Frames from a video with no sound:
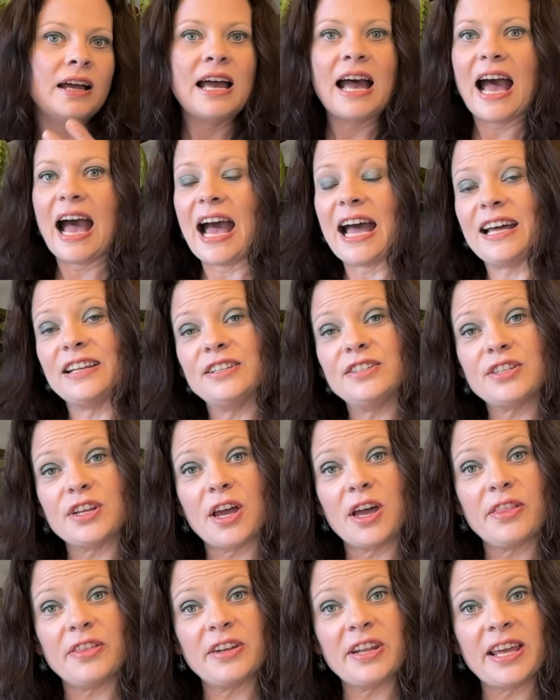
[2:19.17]
And
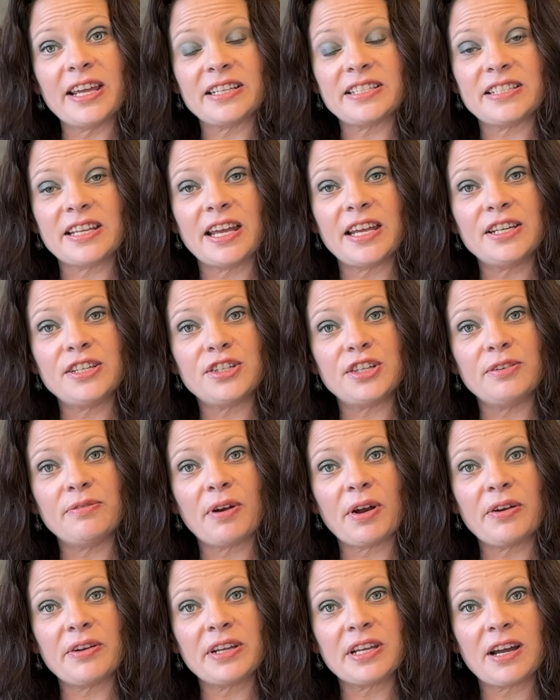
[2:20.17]
the next day she
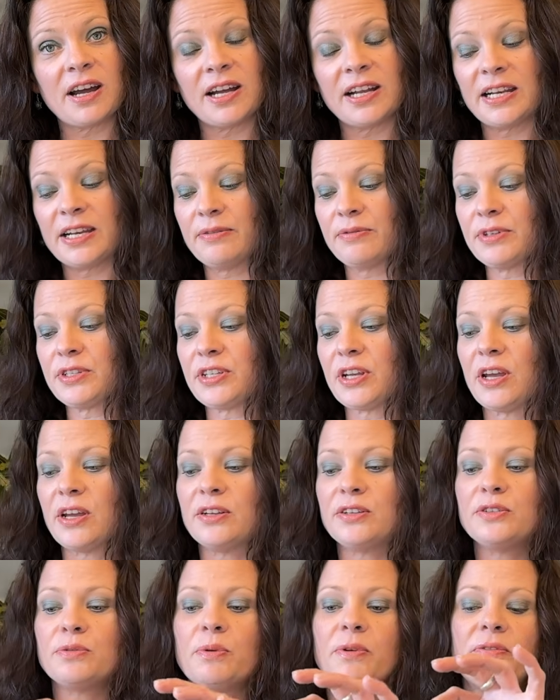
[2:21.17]
very kindly
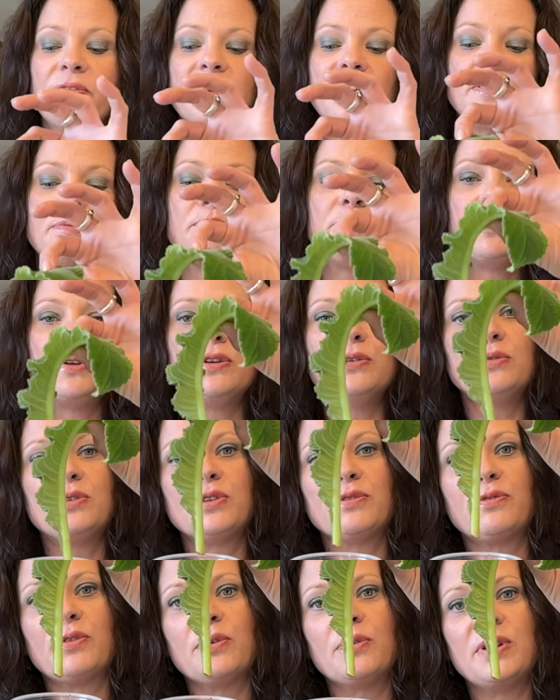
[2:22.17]
returned with this
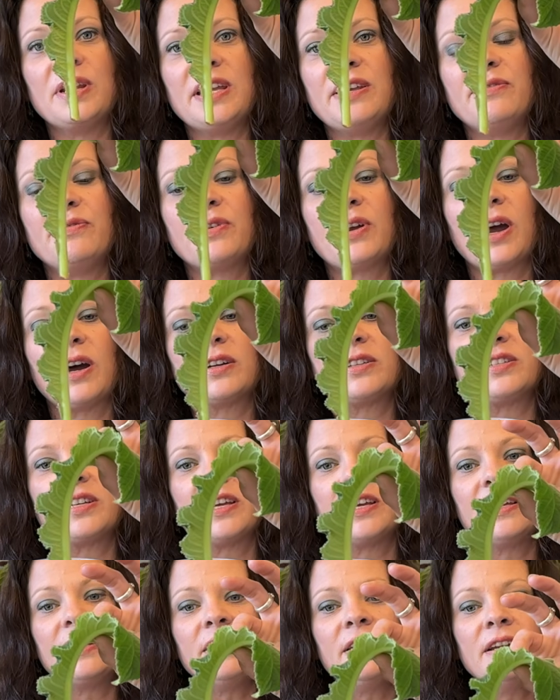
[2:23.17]
beautiful leaf
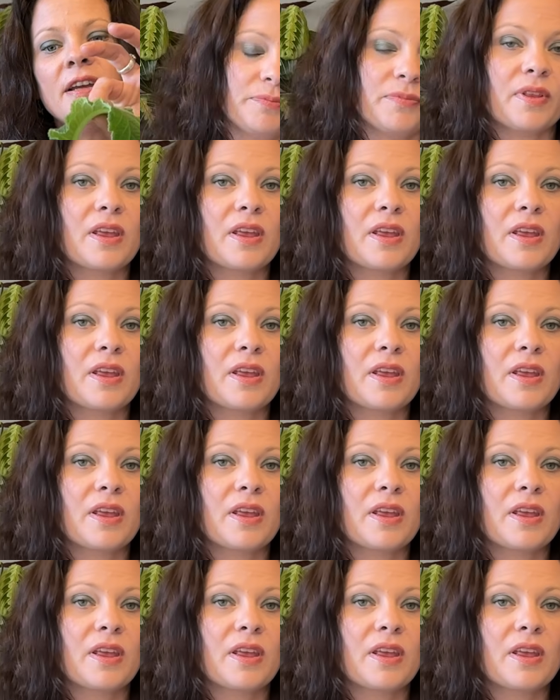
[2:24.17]
cutting.